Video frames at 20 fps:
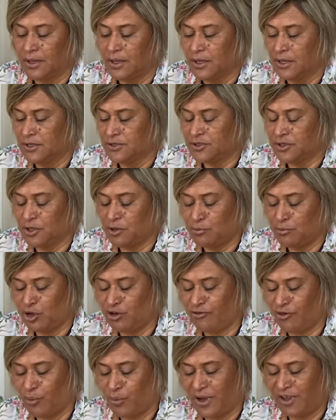So the
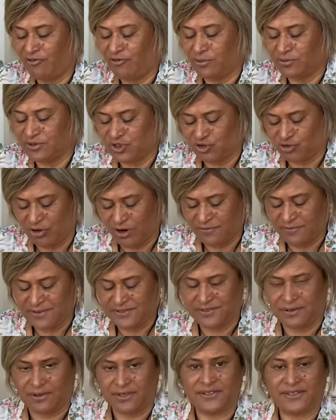move away from strife
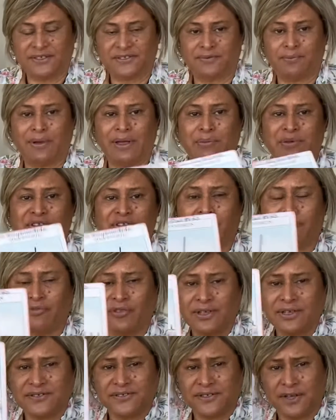is like there's maybe some
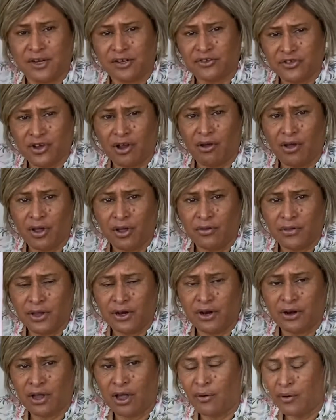things that
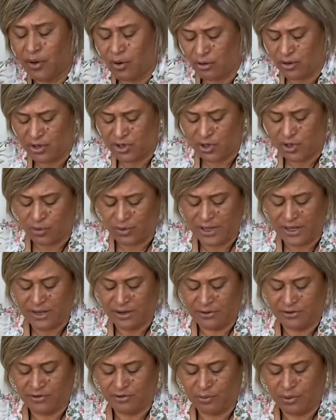are going on in your
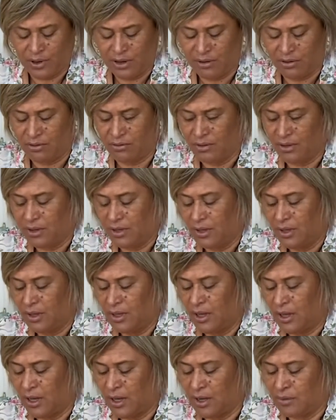head as well.
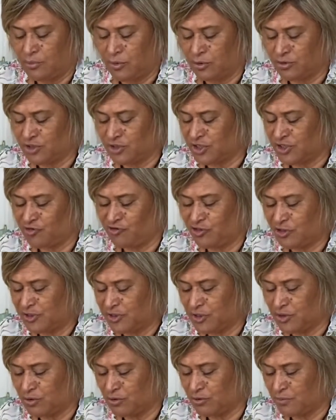Not just
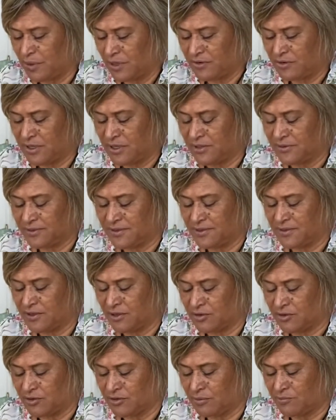physical, but there's,
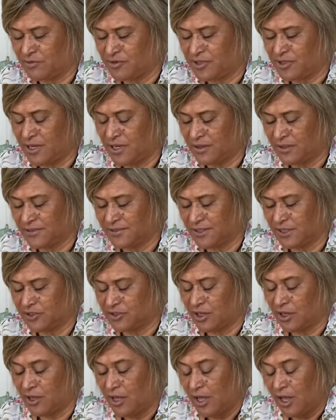because I'm seeing this as
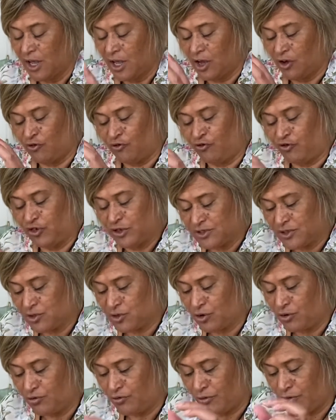a
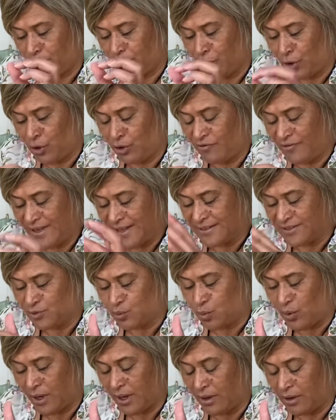physical move as
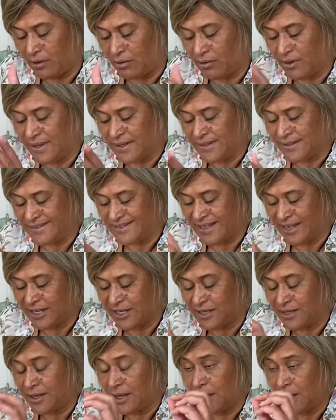well as a